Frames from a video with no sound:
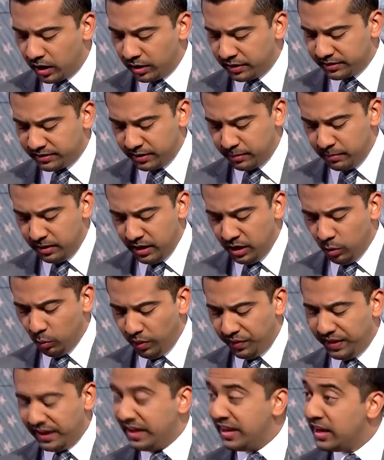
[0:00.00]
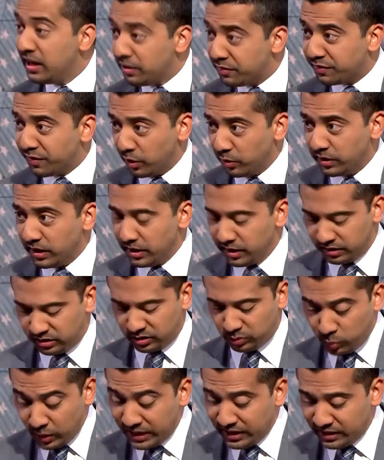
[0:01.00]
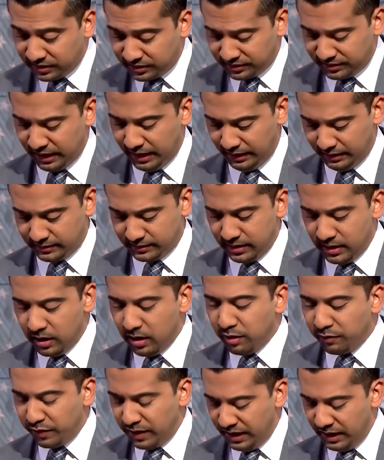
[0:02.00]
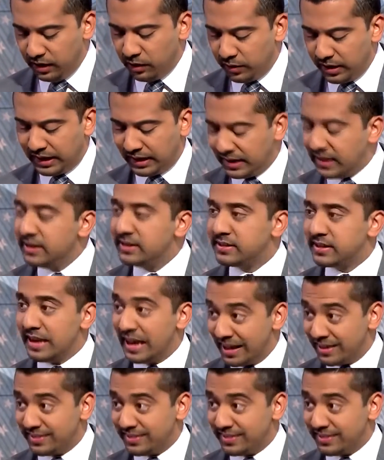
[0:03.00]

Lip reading: I asked him whether he'd vote in a swing state for Hillary Clinton